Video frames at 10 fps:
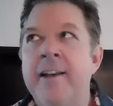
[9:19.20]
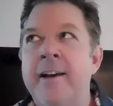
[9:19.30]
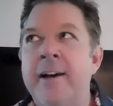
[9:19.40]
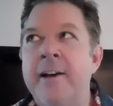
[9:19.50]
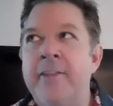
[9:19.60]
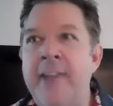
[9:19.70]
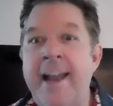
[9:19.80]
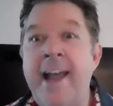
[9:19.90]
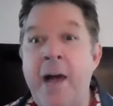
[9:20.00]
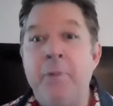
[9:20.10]
uh,
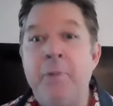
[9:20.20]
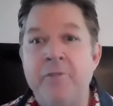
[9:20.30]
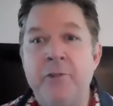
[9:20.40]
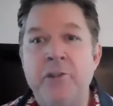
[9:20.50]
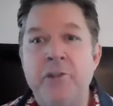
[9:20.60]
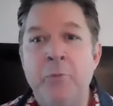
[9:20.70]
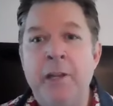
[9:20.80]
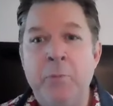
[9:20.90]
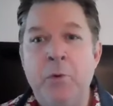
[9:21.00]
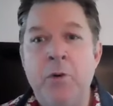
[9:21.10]
that happen for so
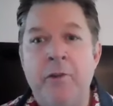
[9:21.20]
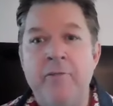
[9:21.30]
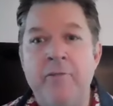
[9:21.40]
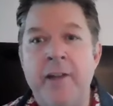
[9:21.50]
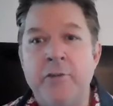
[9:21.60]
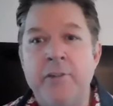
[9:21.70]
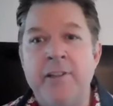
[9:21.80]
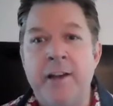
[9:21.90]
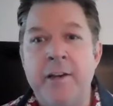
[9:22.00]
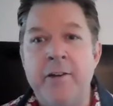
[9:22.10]
many more of our veterans
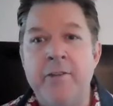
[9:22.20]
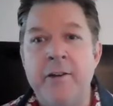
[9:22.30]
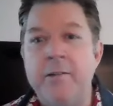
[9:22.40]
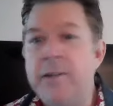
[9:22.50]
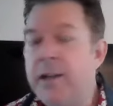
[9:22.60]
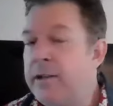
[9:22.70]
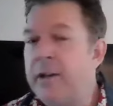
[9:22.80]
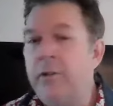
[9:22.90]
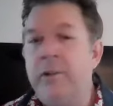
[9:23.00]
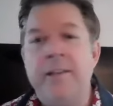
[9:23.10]
out here that are
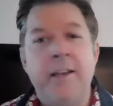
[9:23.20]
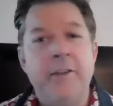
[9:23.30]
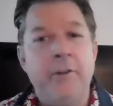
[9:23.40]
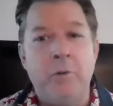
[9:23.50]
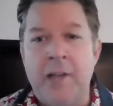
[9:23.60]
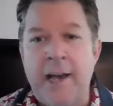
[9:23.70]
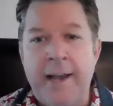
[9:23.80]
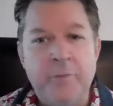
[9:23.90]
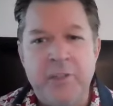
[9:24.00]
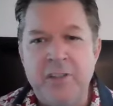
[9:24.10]
not only taking their own
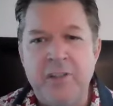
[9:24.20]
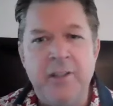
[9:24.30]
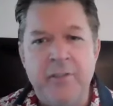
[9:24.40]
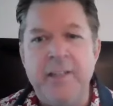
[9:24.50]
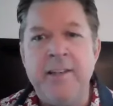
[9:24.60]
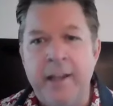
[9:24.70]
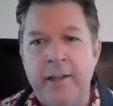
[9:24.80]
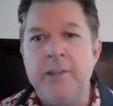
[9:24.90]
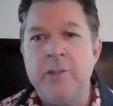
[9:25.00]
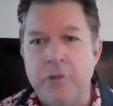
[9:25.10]
lives, but just living a
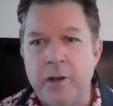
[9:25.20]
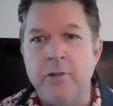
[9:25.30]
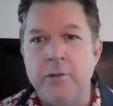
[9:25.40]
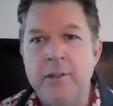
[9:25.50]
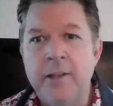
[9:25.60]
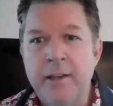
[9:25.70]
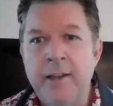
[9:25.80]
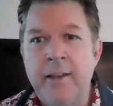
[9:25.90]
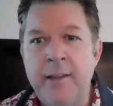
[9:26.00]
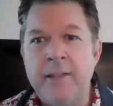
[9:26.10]
daily struggle.
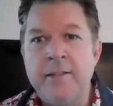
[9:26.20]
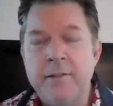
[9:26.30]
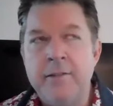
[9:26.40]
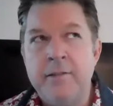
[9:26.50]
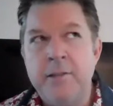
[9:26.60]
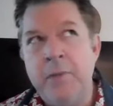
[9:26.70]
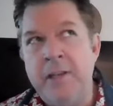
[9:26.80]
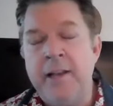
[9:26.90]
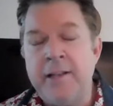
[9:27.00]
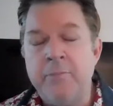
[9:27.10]
And that's to
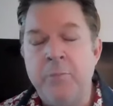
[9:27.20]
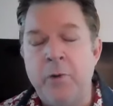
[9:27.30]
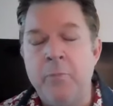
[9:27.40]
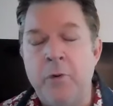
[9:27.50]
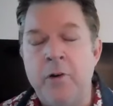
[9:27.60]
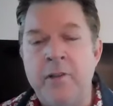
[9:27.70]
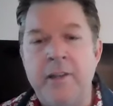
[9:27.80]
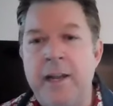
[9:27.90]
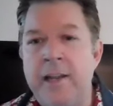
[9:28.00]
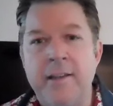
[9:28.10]
me, that's more important
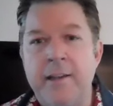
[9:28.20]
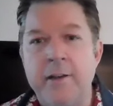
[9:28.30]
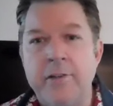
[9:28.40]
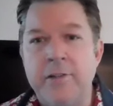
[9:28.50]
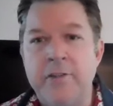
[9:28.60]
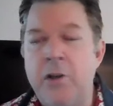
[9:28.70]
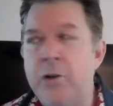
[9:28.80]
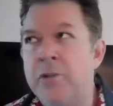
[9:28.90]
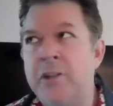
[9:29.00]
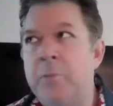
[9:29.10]
than anything else. The
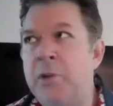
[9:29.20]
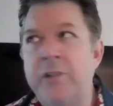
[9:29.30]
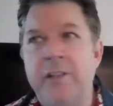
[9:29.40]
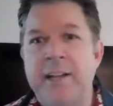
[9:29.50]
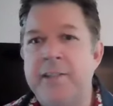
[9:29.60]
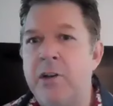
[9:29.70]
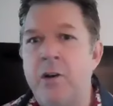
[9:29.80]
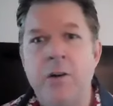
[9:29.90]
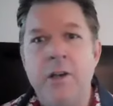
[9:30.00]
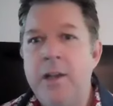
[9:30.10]
shows and the music, that's
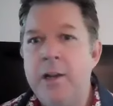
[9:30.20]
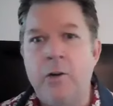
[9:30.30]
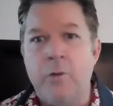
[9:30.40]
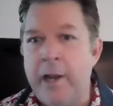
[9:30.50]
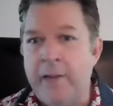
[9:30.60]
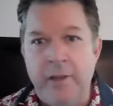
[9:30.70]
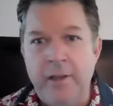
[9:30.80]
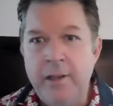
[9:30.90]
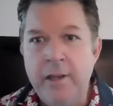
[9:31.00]
all gravy.